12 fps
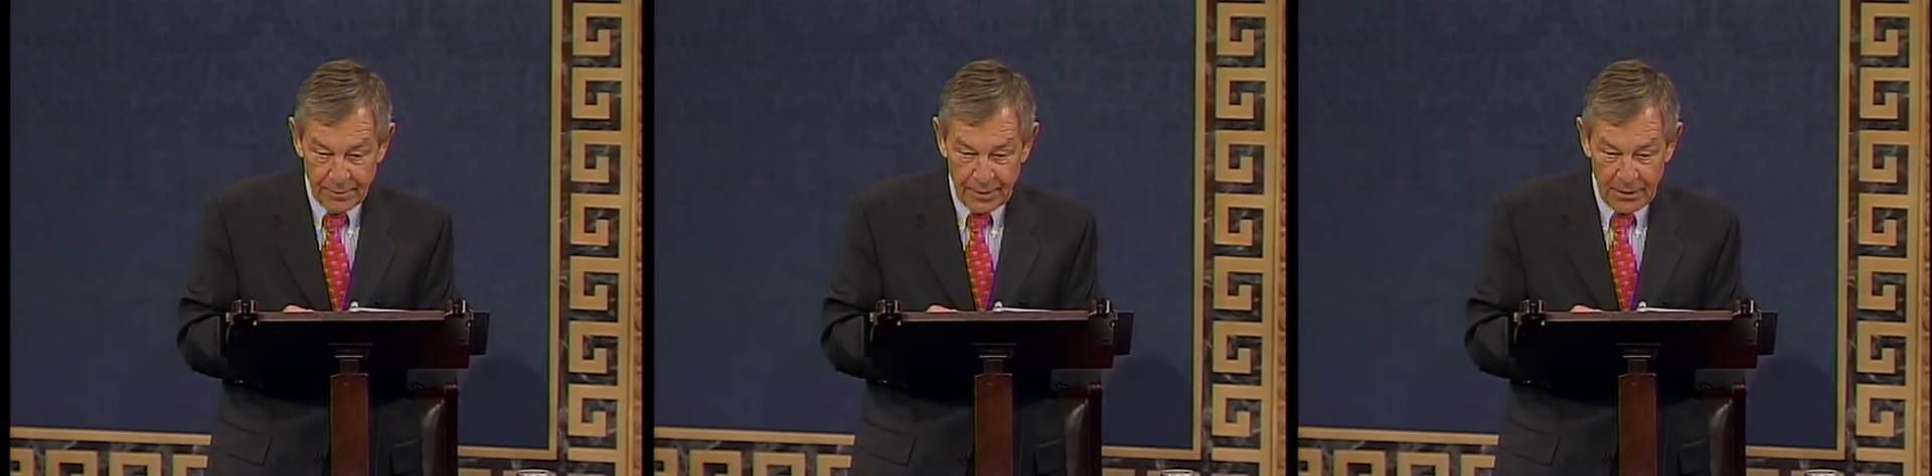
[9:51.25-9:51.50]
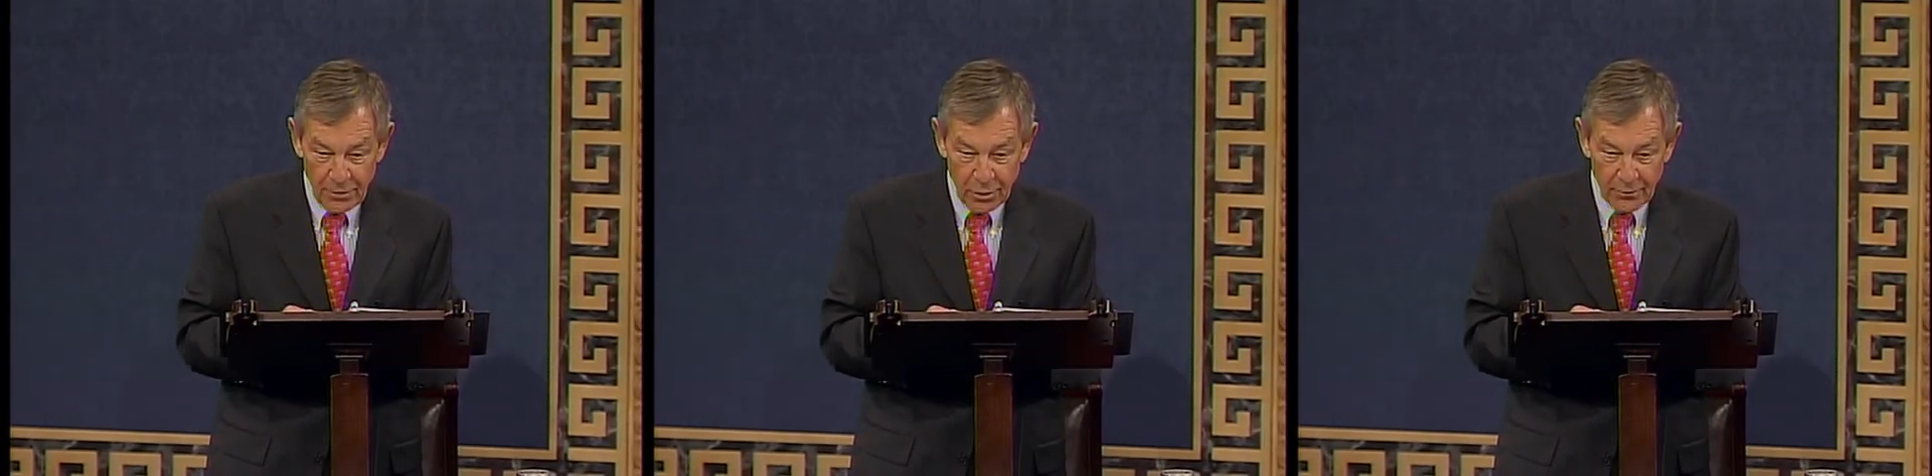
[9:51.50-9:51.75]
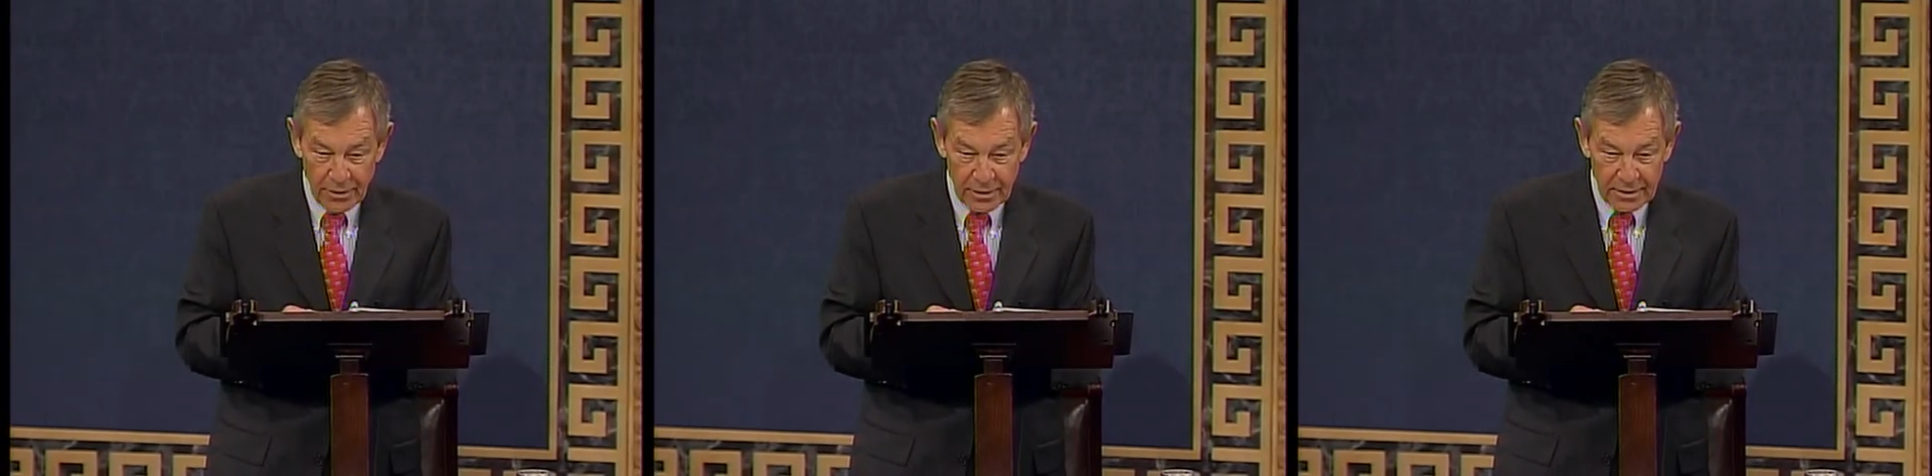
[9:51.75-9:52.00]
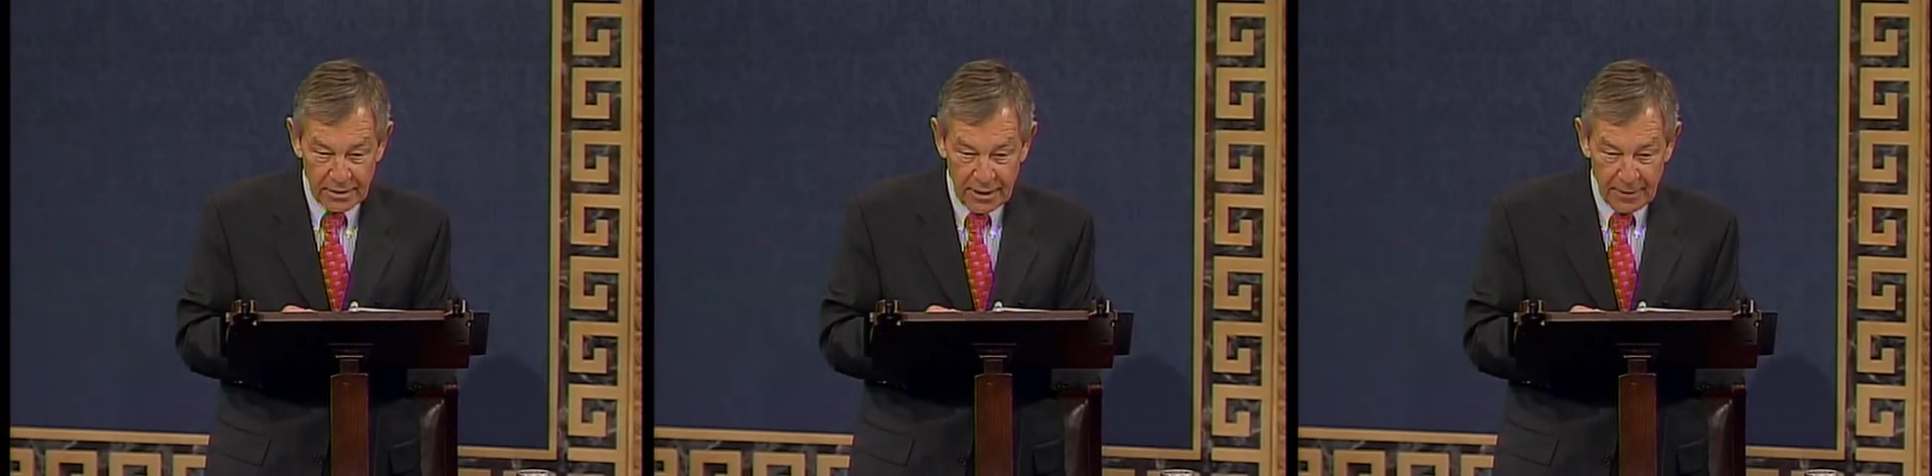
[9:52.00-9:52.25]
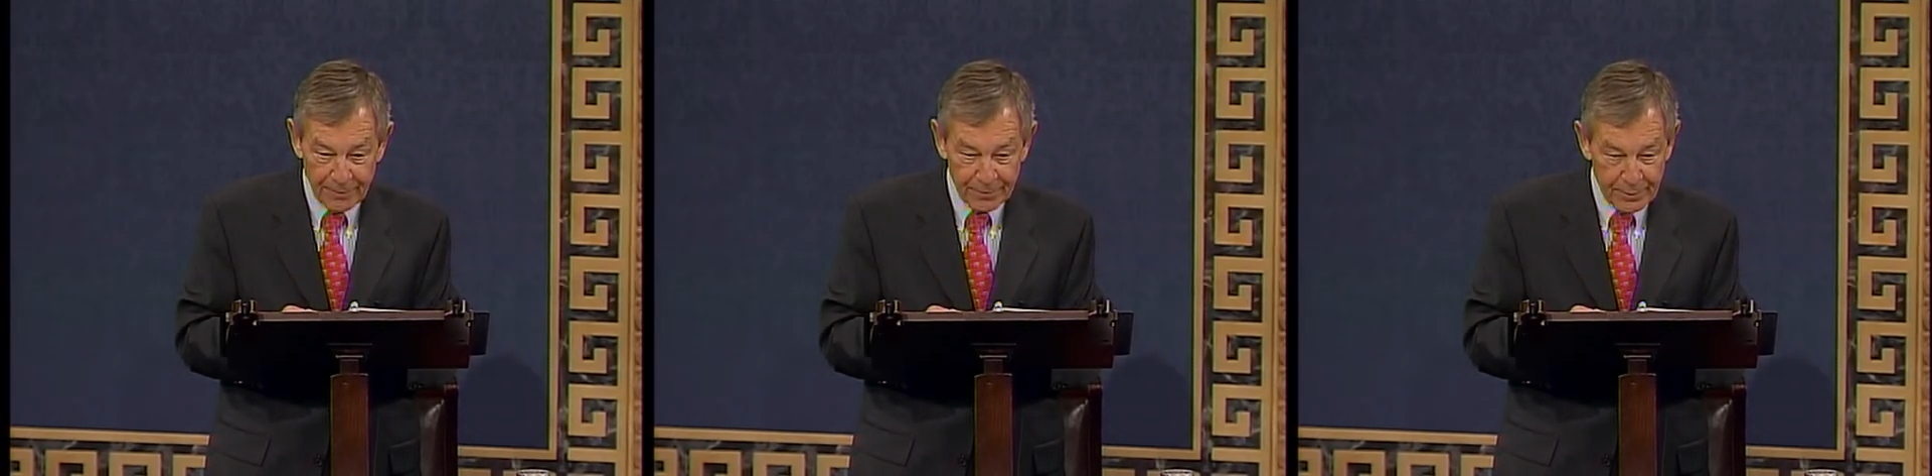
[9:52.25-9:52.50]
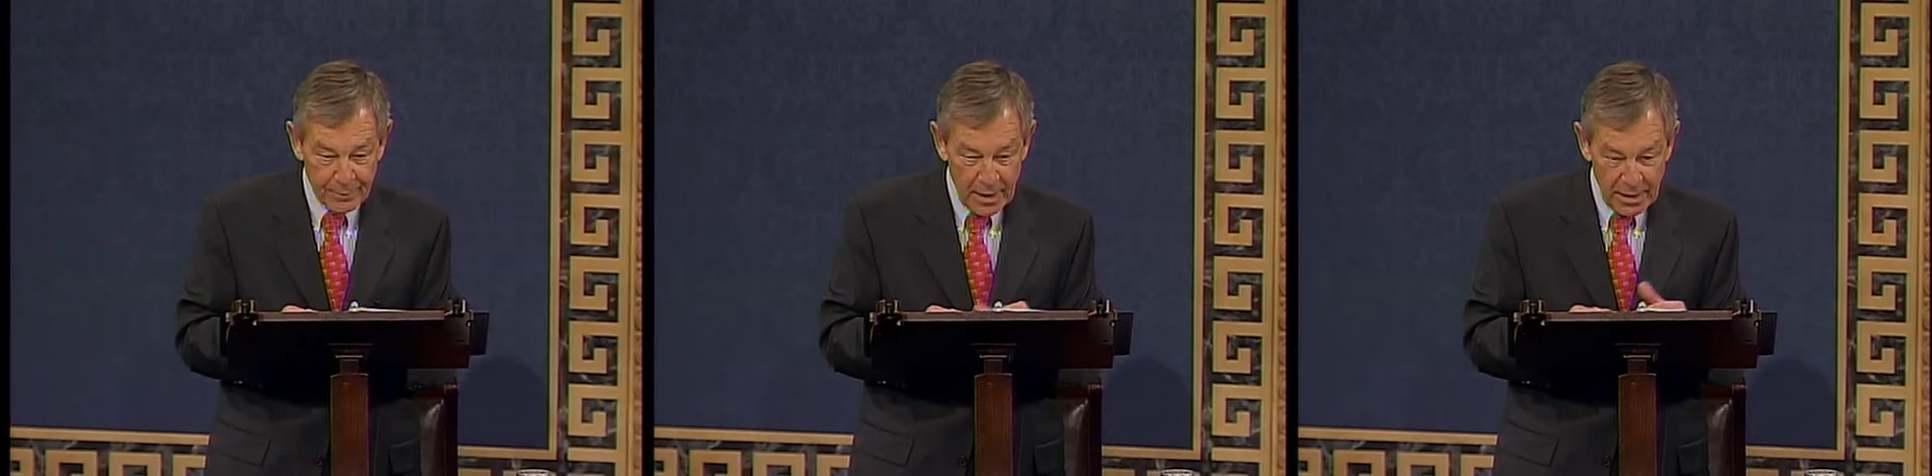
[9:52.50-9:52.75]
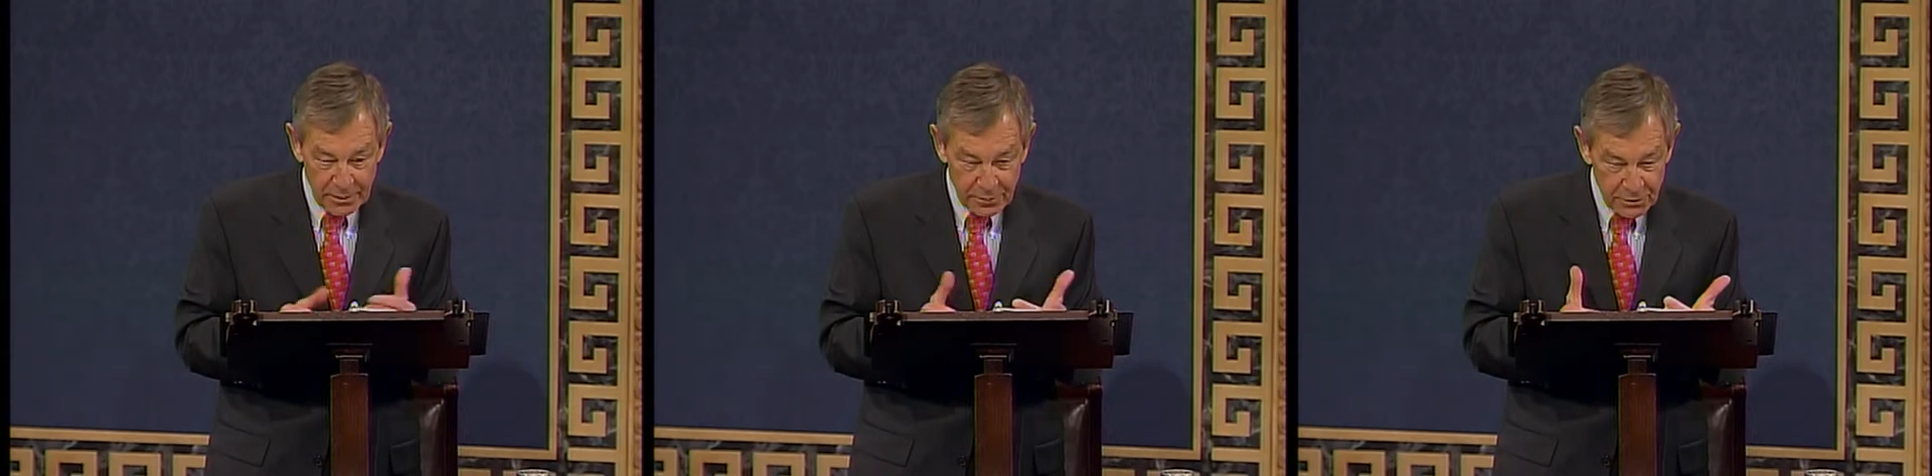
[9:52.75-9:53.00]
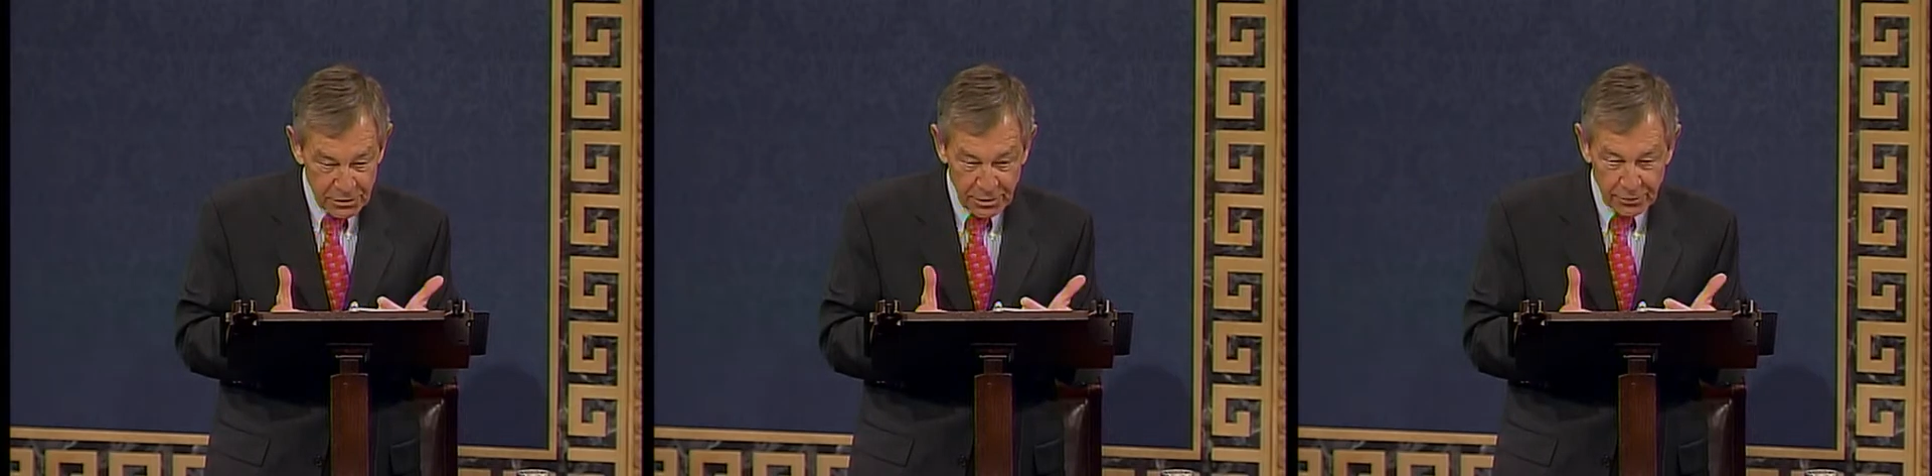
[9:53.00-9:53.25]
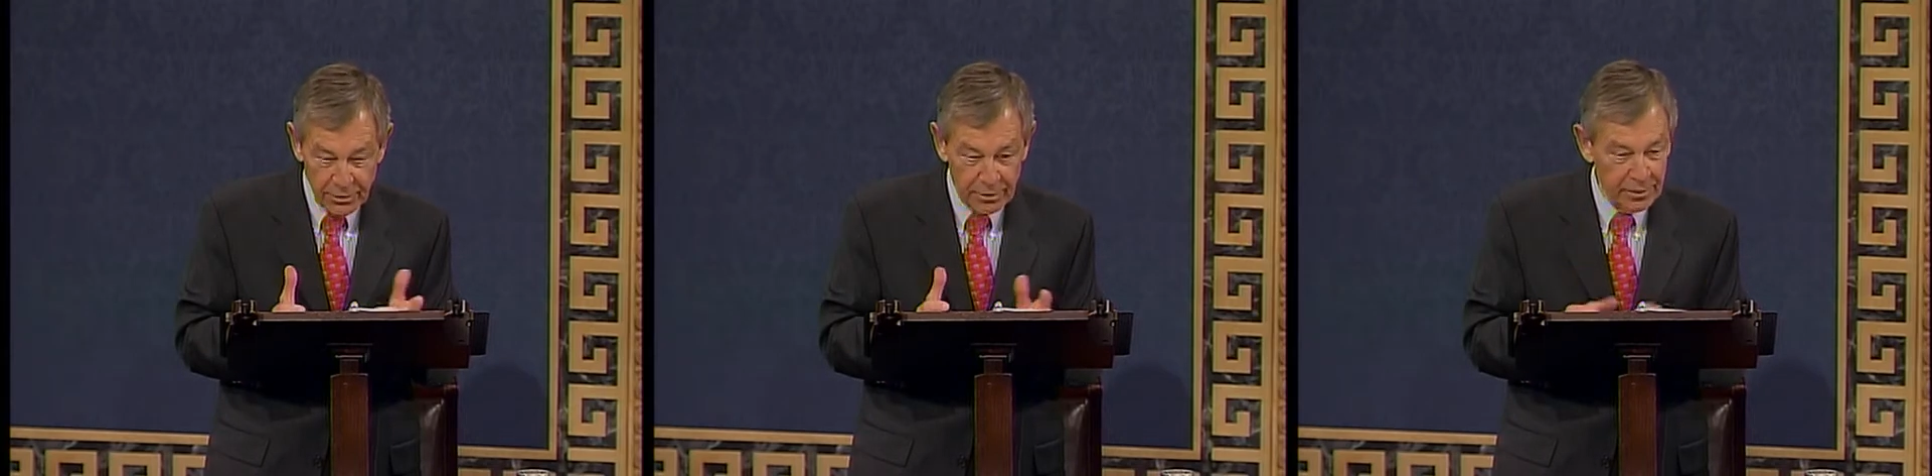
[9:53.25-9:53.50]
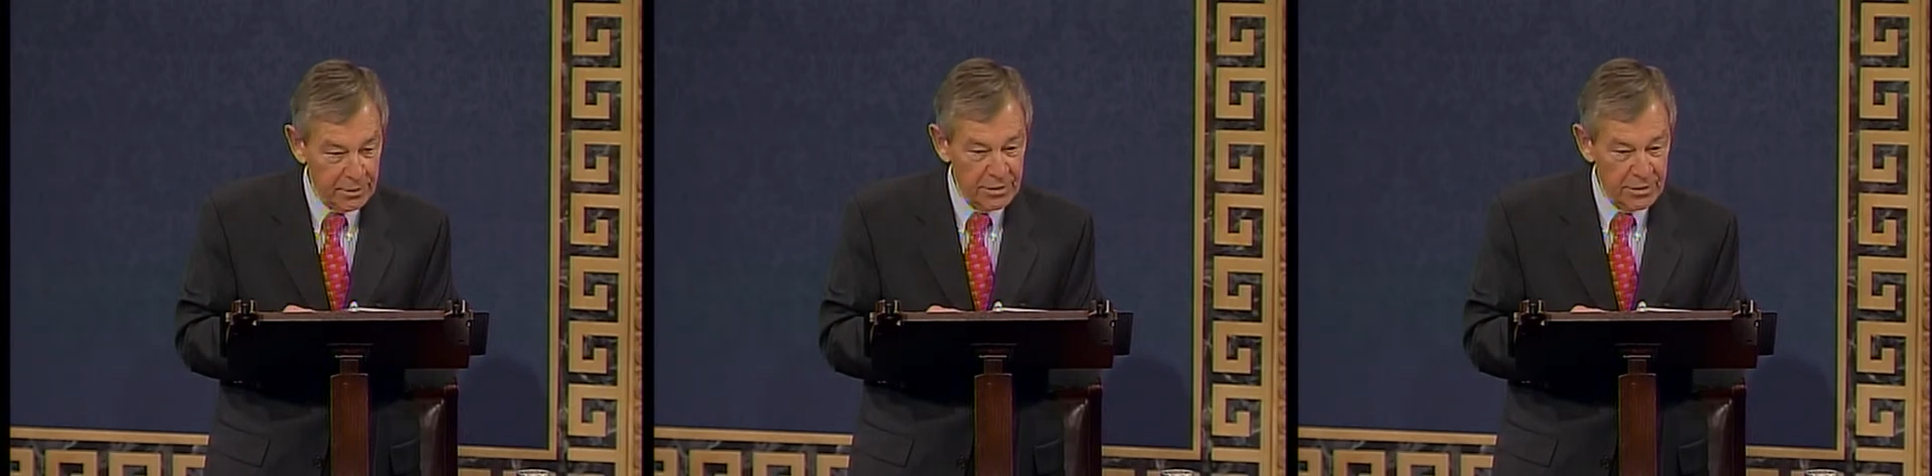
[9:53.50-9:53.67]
I know that my children,